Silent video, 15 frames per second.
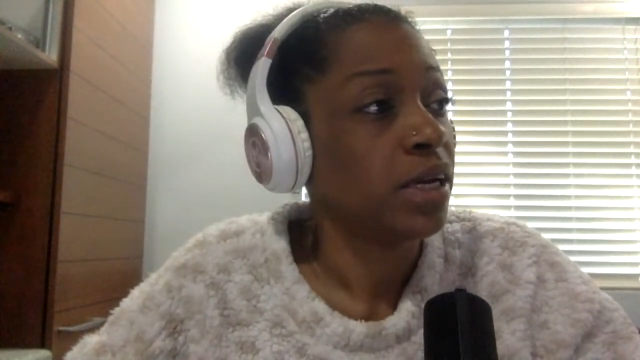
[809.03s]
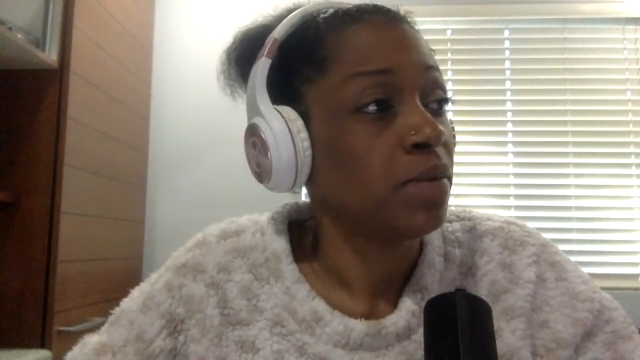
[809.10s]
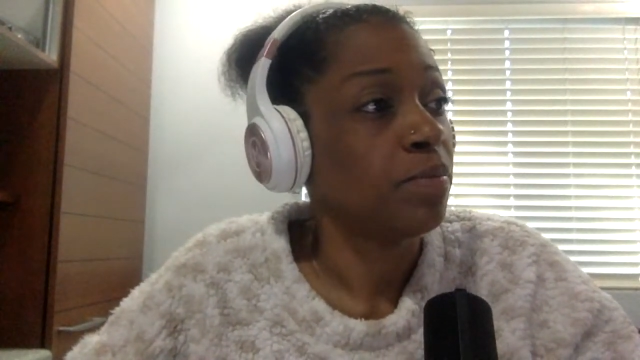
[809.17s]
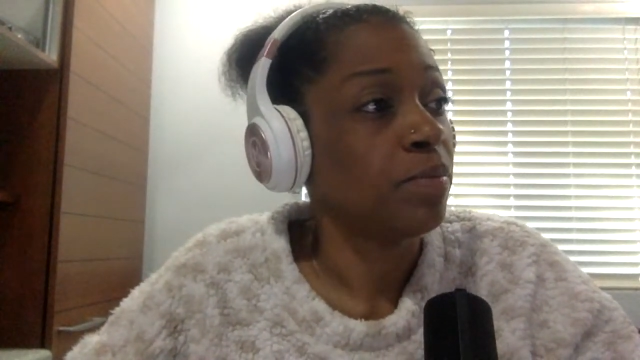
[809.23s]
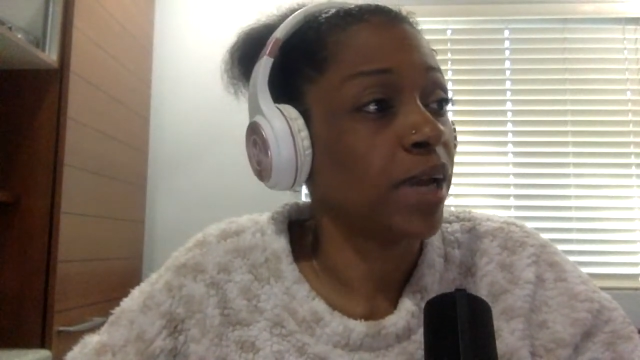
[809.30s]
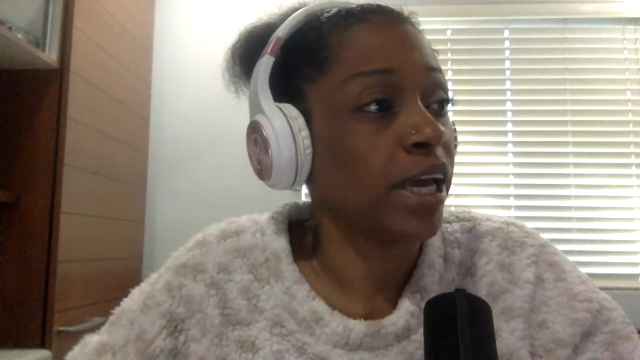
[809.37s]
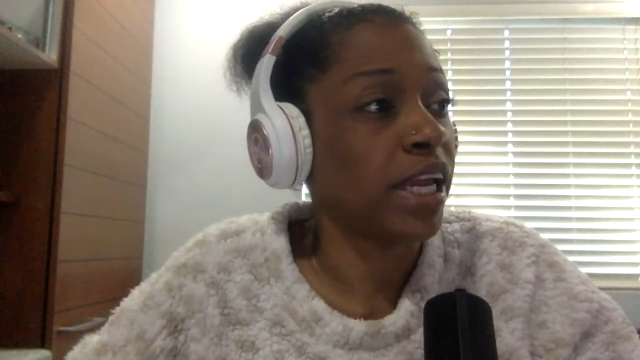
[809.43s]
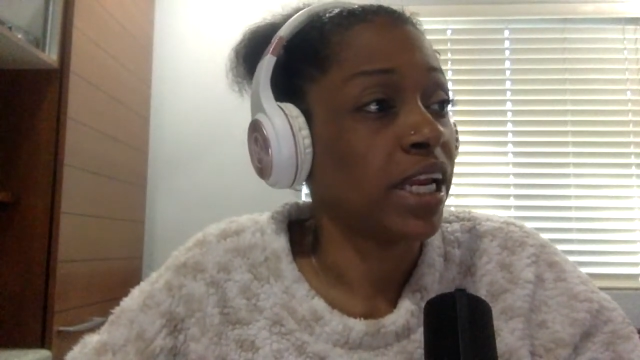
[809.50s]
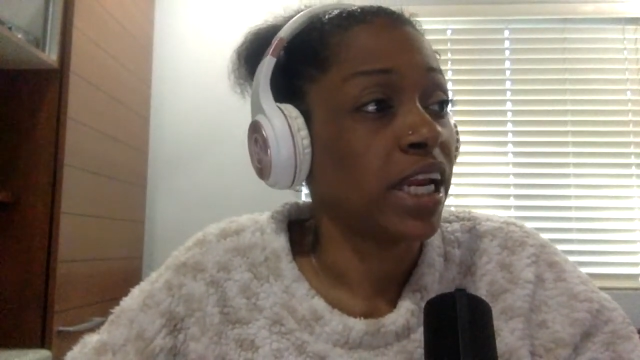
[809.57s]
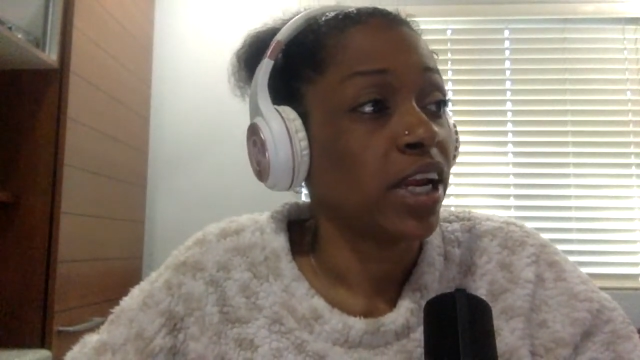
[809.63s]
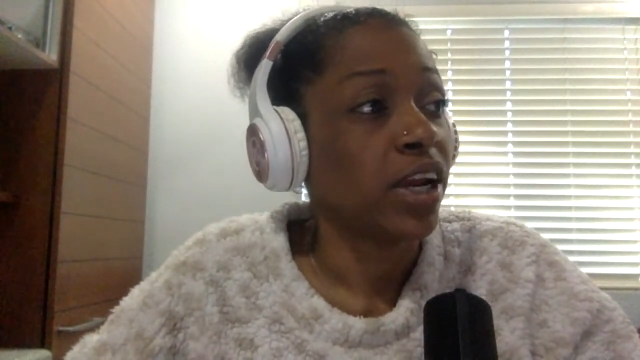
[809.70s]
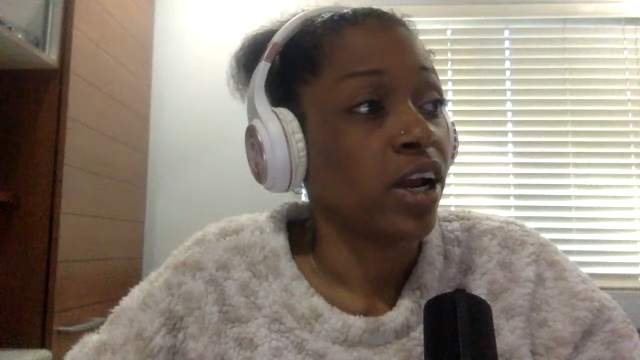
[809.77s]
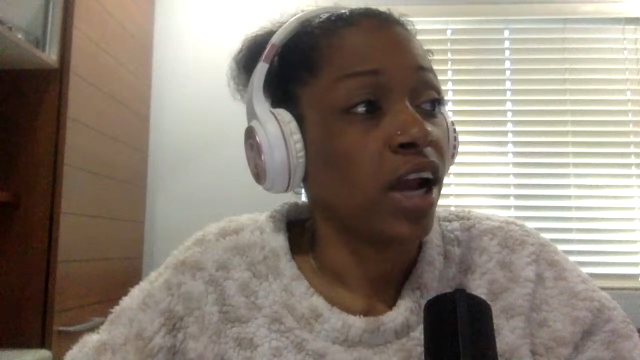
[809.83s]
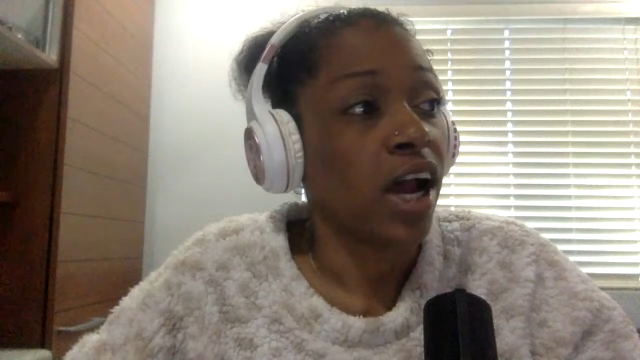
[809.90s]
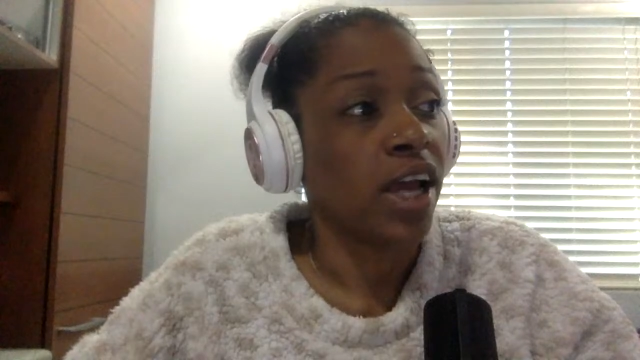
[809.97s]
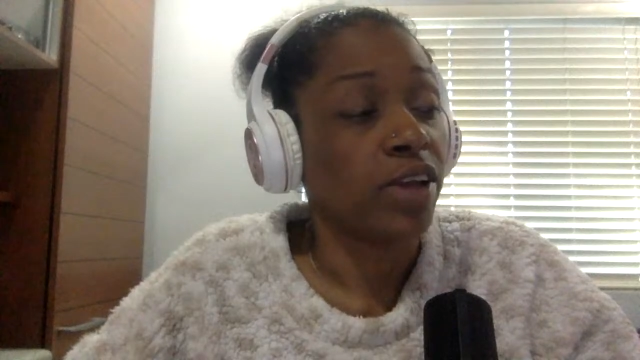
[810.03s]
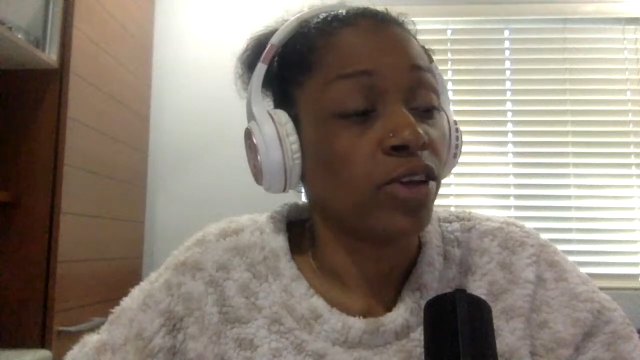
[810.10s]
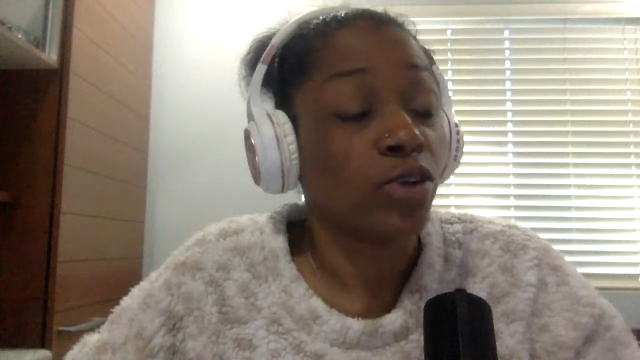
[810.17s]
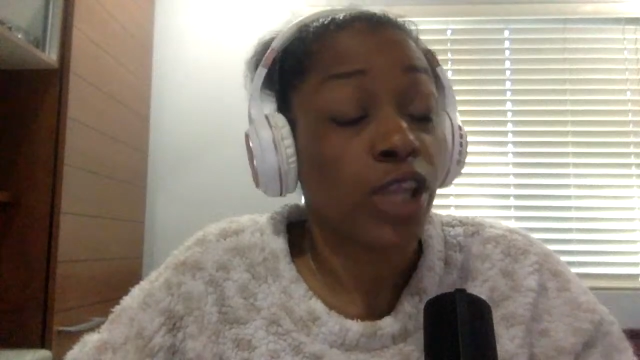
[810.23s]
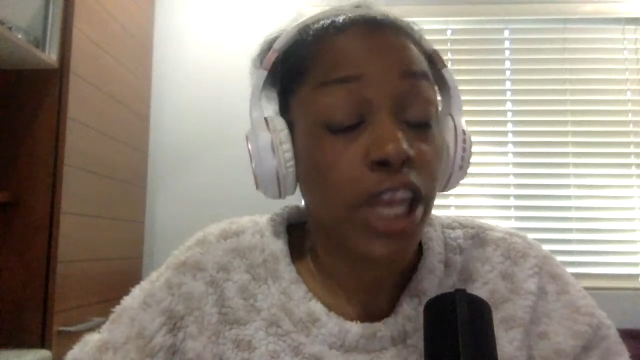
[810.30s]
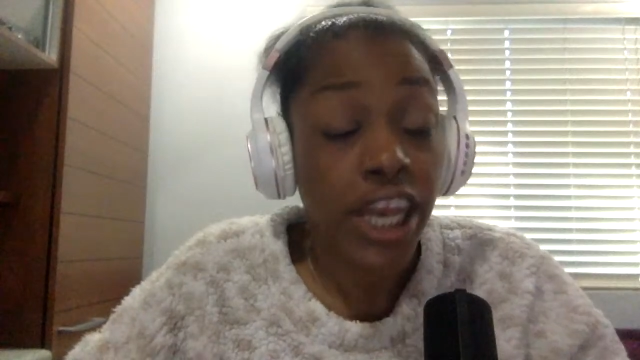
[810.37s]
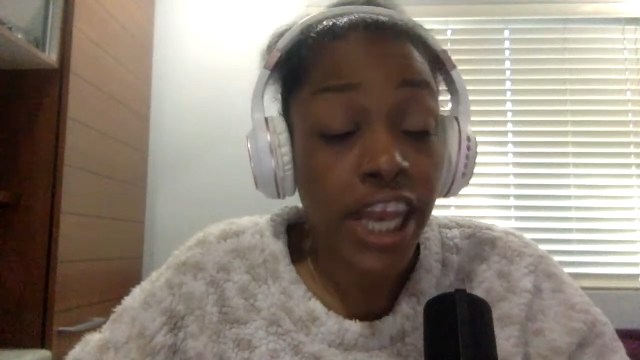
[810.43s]
But
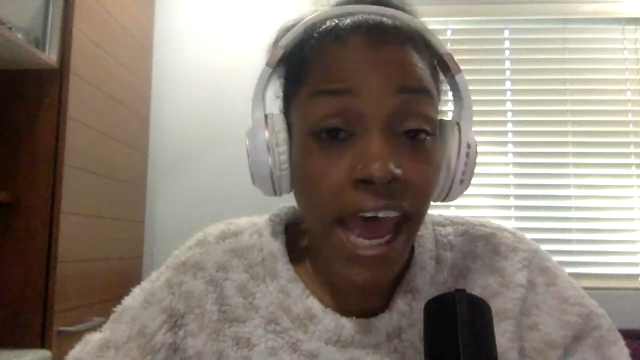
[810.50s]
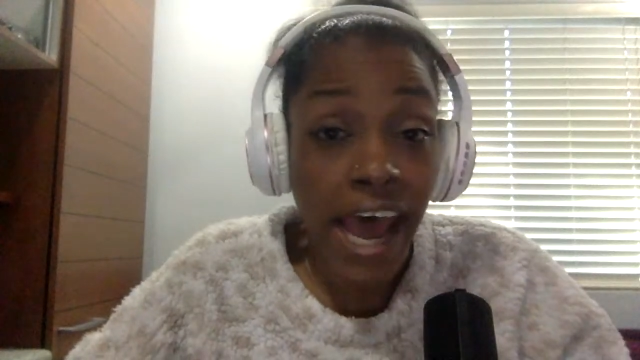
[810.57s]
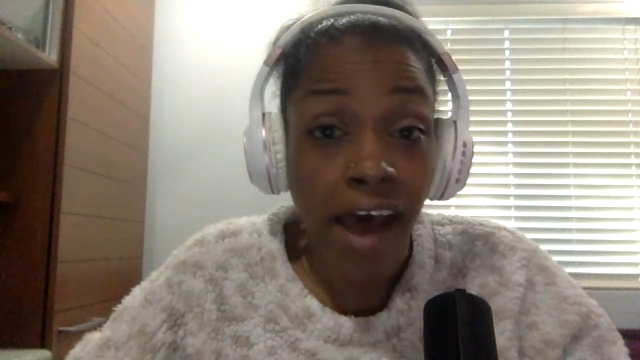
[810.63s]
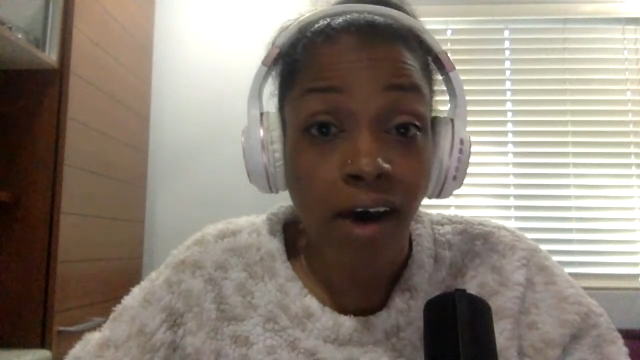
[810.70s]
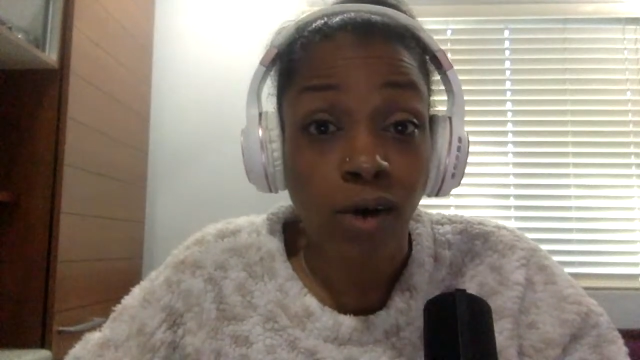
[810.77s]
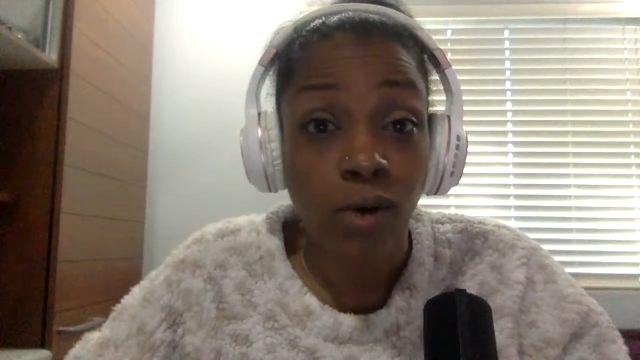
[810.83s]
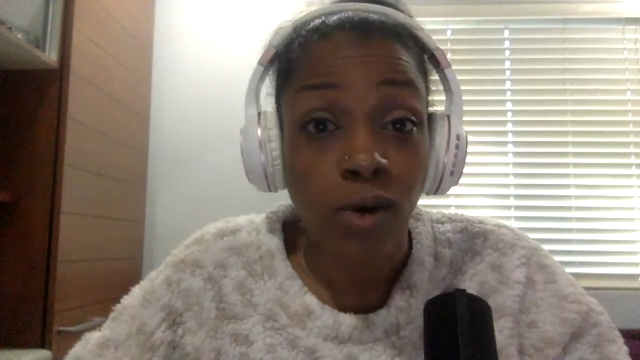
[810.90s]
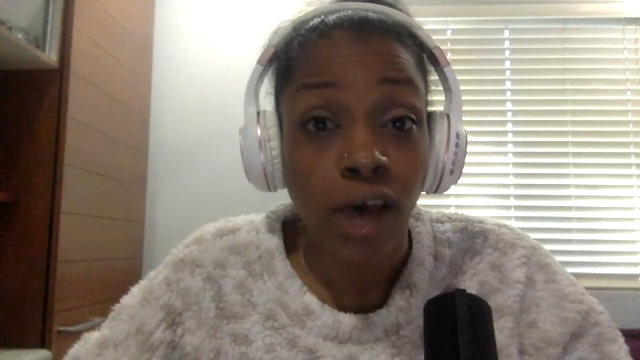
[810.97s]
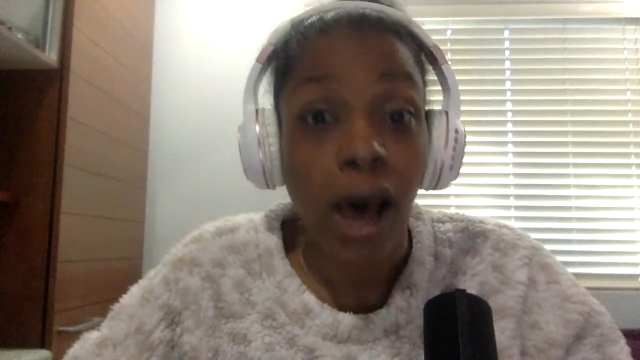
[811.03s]
now